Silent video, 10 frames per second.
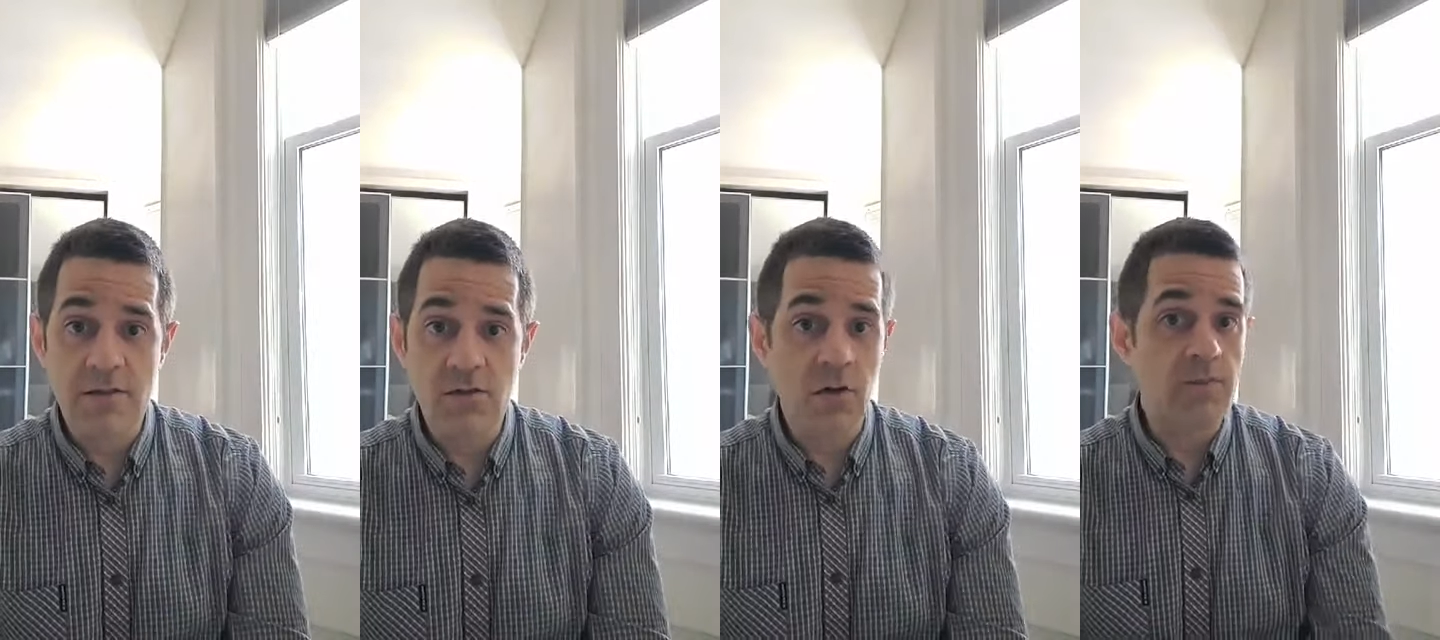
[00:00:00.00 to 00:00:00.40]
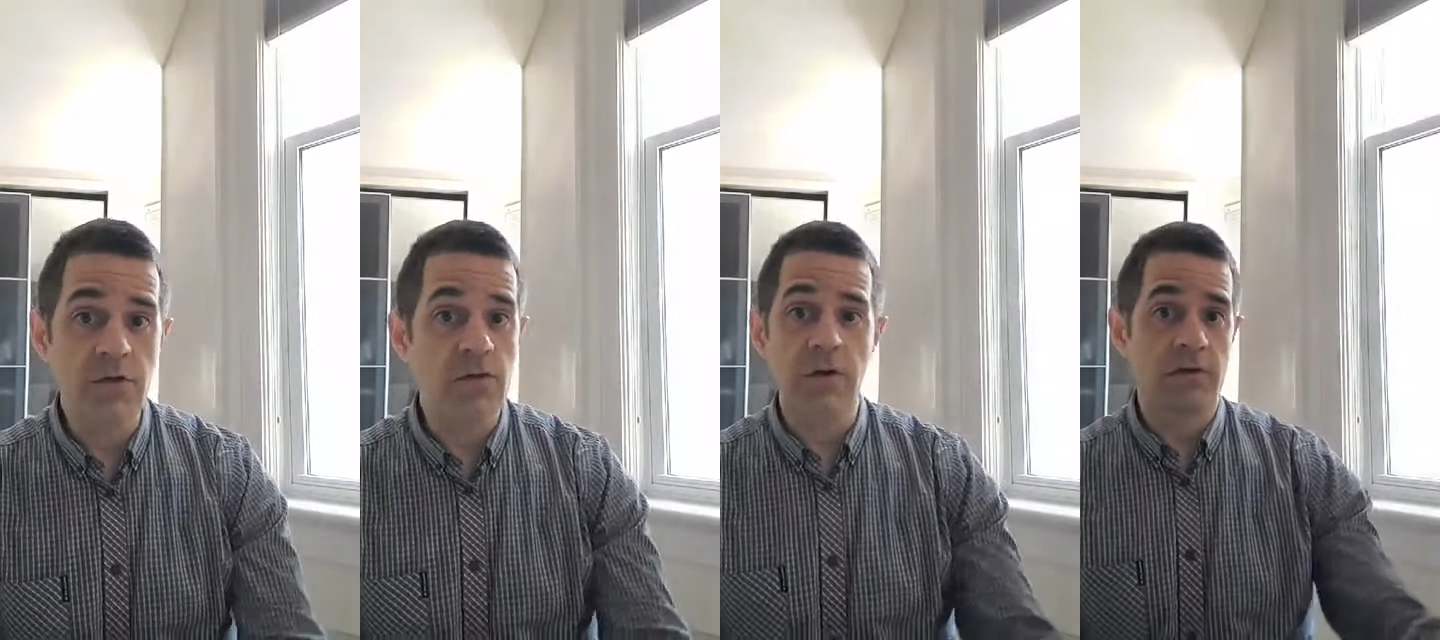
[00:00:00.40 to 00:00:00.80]
So I'm
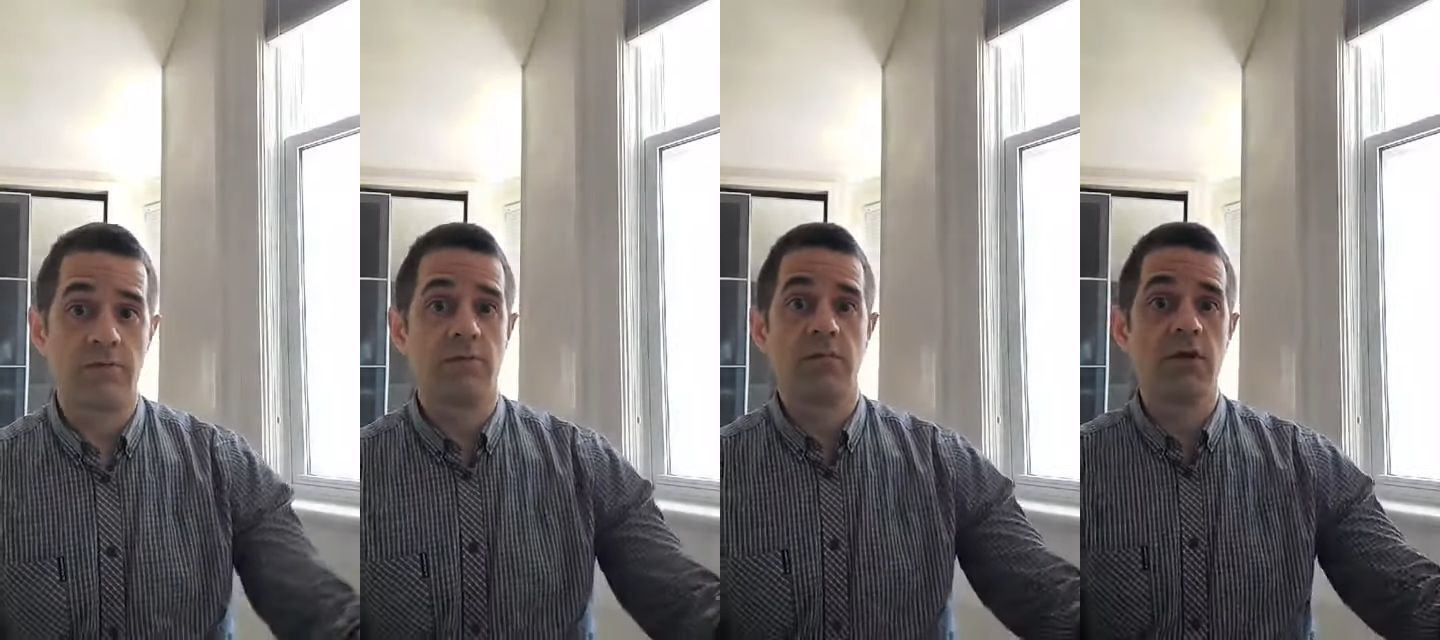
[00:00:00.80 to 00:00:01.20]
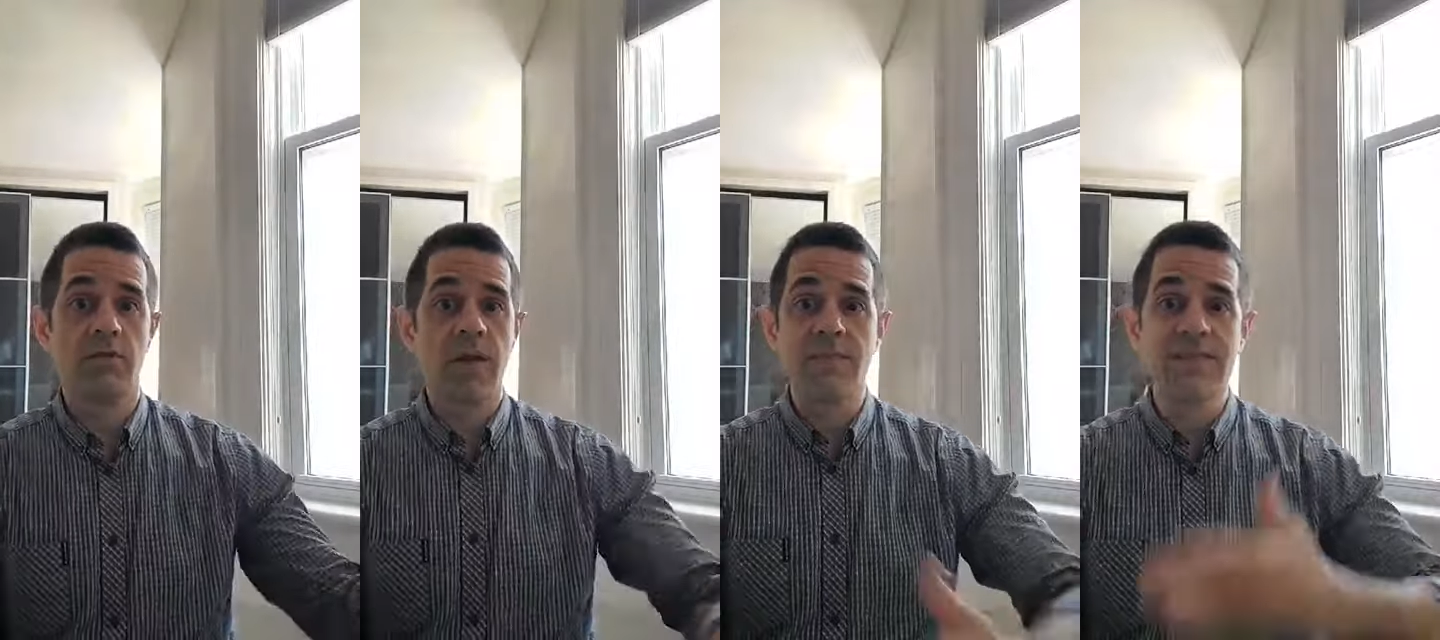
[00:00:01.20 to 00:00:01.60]
doing,
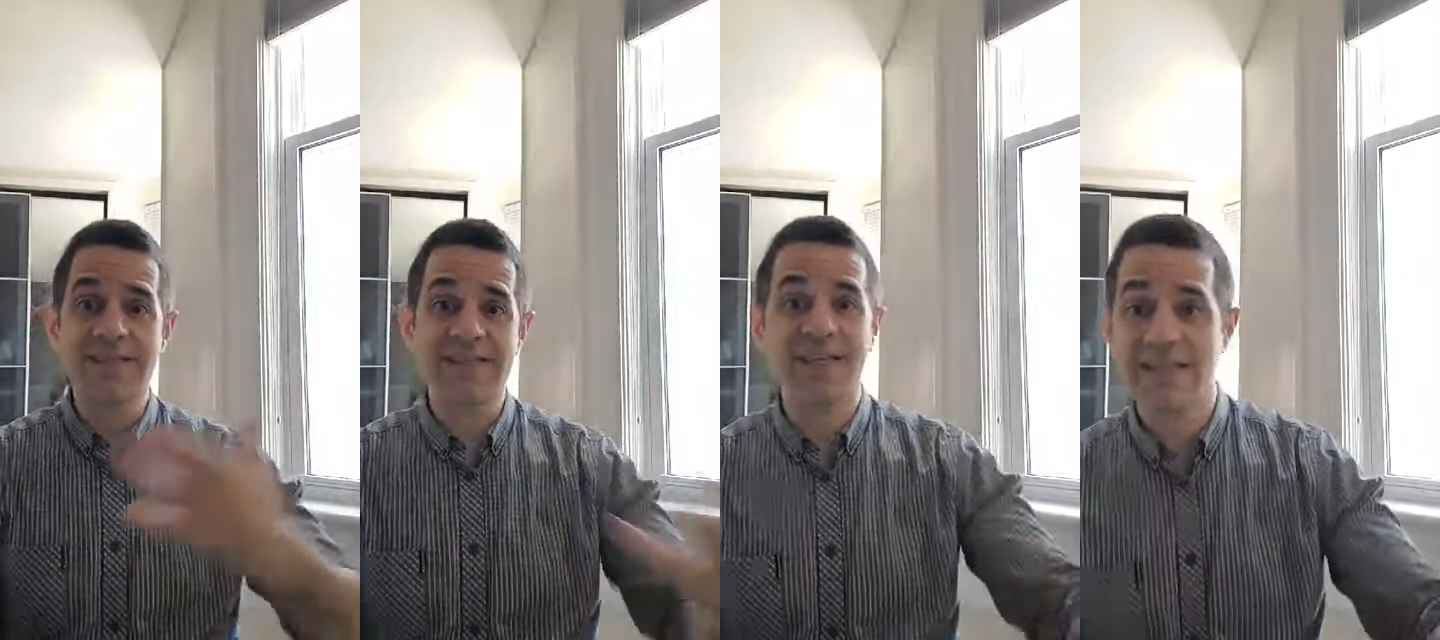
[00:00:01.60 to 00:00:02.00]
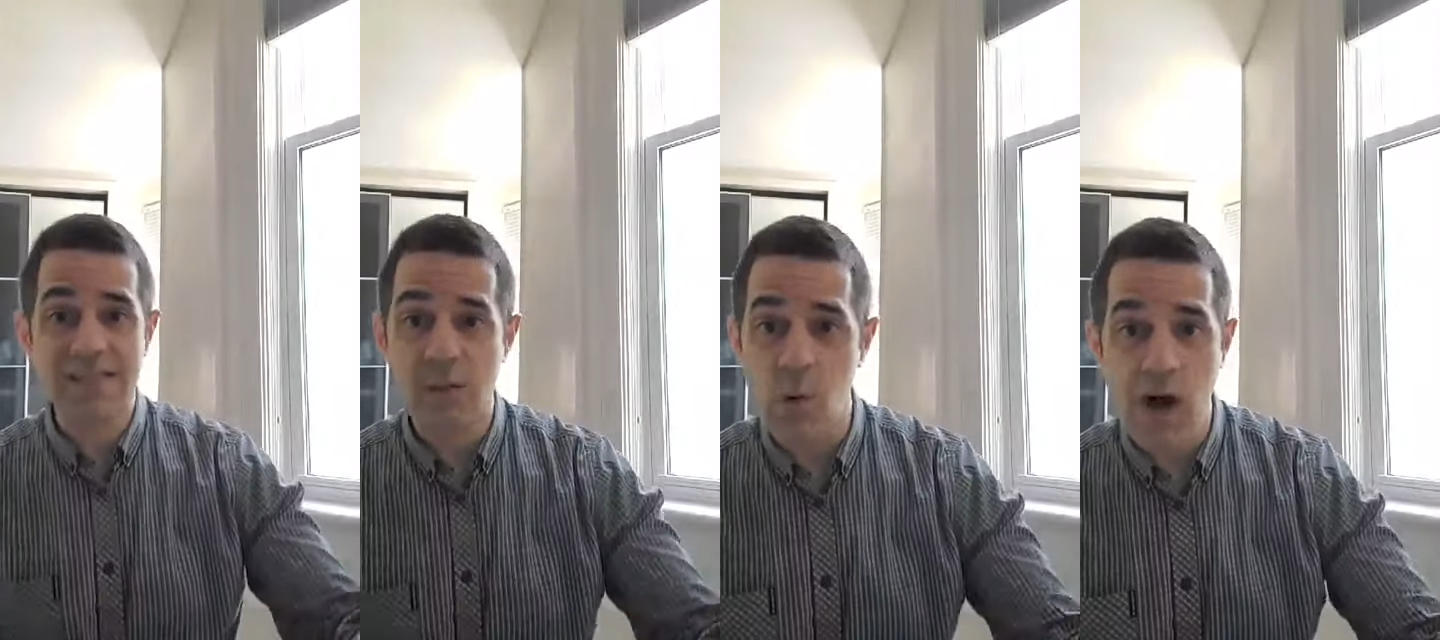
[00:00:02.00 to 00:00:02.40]
maybe
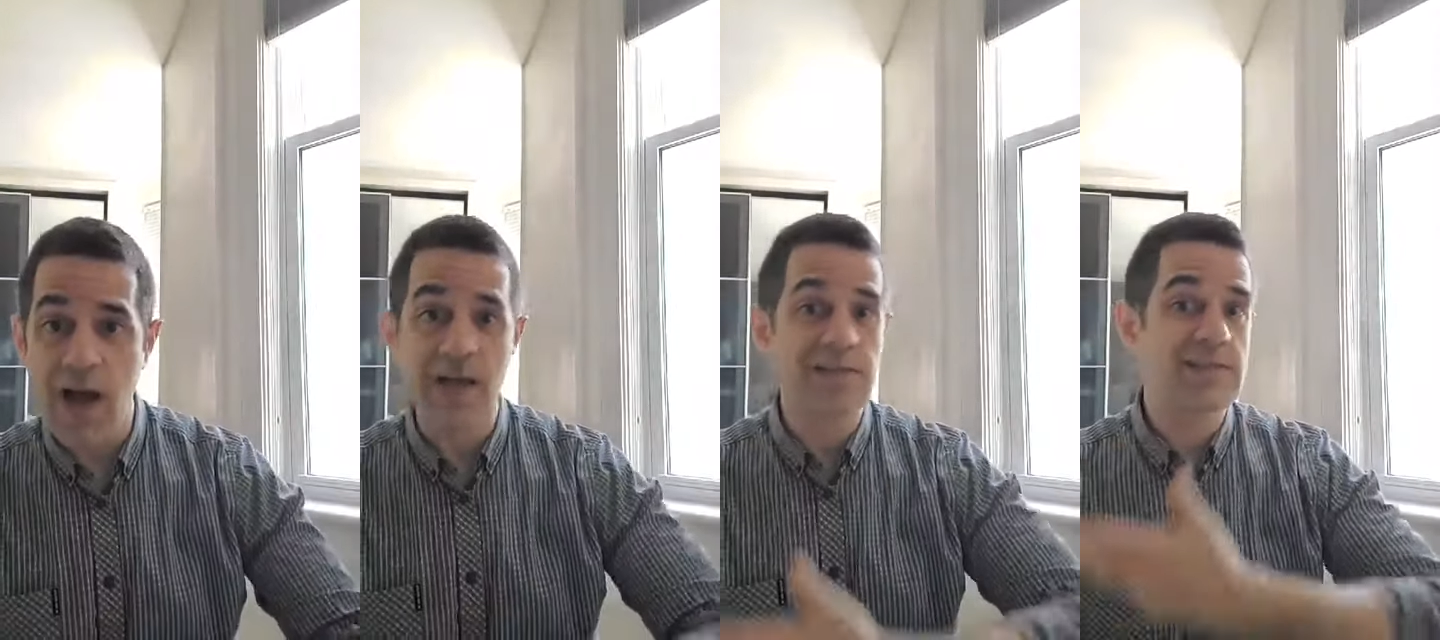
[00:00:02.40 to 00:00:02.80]
60 Ys,